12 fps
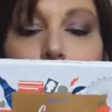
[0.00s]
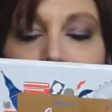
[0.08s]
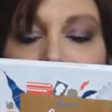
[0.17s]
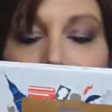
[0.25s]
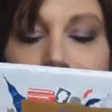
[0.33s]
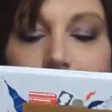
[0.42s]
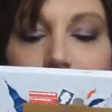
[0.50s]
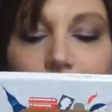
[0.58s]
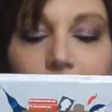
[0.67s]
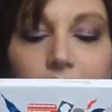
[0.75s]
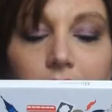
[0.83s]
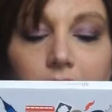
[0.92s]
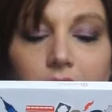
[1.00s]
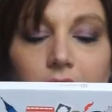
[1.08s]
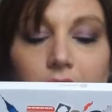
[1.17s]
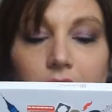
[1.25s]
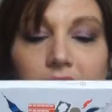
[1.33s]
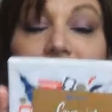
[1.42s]

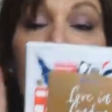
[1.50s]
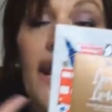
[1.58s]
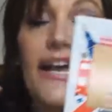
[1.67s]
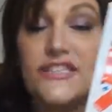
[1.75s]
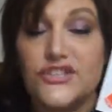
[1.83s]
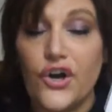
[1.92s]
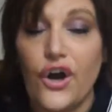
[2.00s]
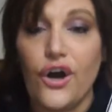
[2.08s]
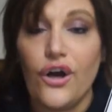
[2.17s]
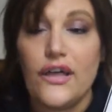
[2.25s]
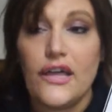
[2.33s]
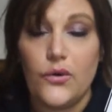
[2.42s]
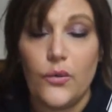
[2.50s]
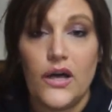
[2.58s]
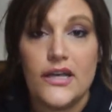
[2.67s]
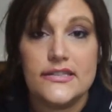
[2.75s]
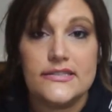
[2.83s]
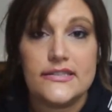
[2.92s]
And then I saw it
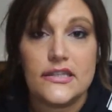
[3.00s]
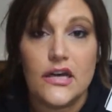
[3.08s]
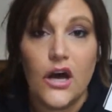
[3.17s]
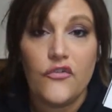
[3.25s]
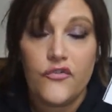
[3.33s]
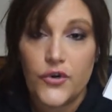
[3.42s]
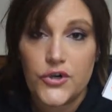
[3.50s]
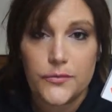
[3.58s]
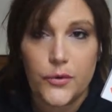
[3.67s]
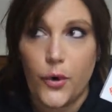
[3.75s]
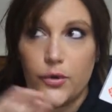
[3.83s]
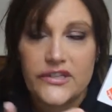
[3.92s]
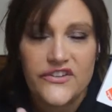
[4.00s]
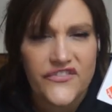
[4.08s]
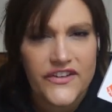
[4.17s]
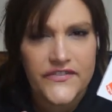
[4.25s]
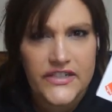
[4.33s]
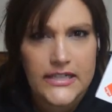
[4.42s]
was affordable, only
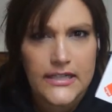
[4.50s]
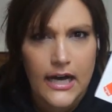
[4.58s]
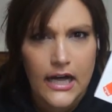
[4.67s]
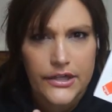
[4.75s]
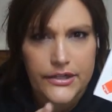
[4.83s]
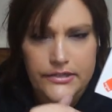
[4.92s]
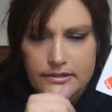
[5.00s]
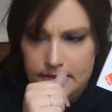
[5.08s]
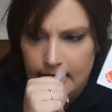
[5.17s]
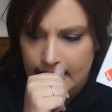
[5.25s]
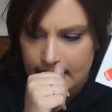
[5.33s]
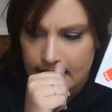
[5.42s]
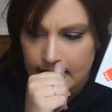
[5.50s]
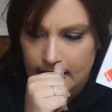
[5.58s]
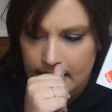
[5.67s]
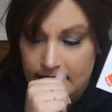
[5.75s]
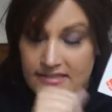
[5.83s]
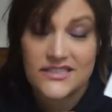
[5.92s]
$15, I
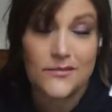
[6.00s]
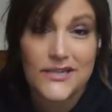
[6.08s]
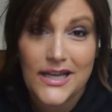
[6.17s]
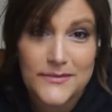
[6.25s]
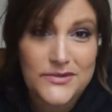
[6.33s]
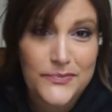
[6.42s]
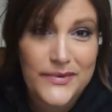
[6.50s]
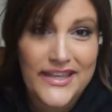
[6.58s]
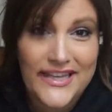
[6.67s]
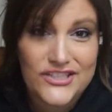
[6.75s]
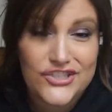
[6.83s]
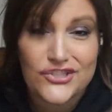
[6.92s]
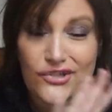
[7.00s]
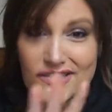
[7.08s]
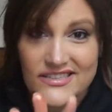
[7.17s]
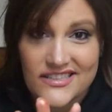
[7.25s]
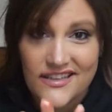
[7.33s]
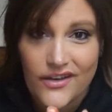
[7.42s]
think. And sometimes BH is
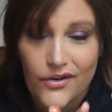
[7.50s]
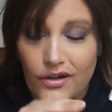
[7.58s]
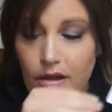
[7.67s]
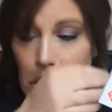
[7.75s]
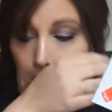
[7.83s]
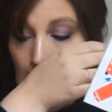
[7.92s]
on sale.